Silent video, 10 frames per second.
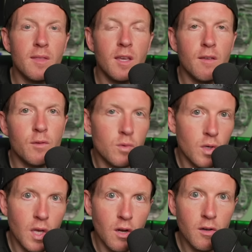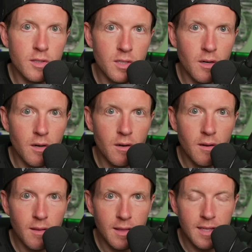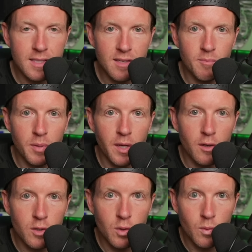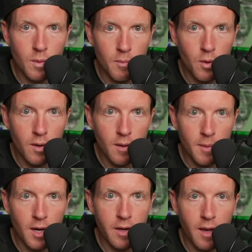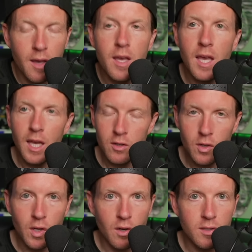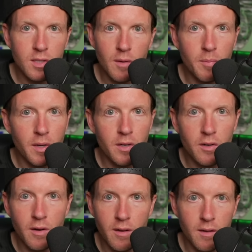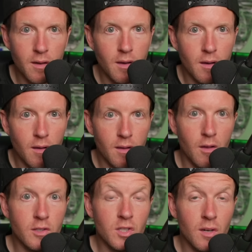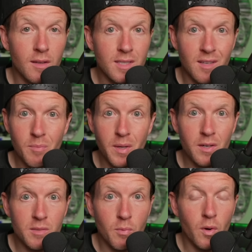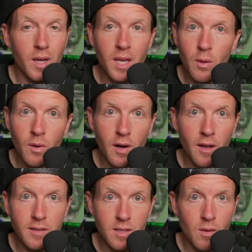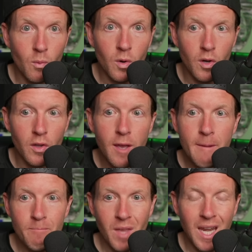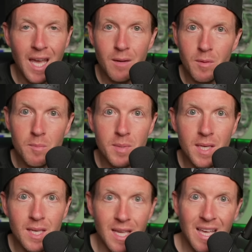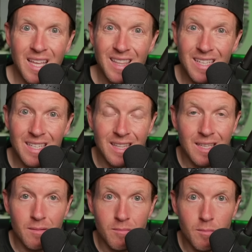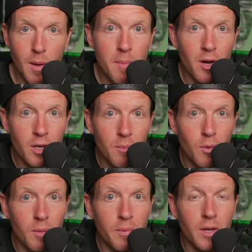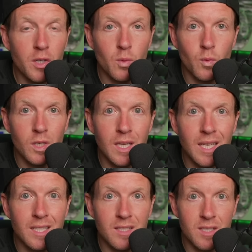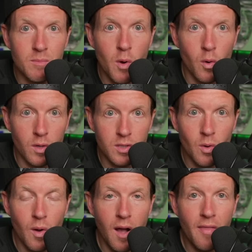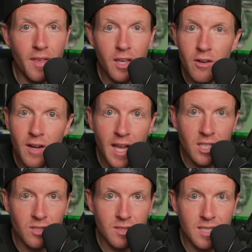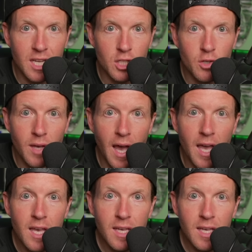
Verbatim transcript: that if you took an all-star list of players who were born in America and took an all-star player, uh, all-star list of players born anywhere else in the world and had them compete, that the American-born players would get smoked. So on the international stage, you got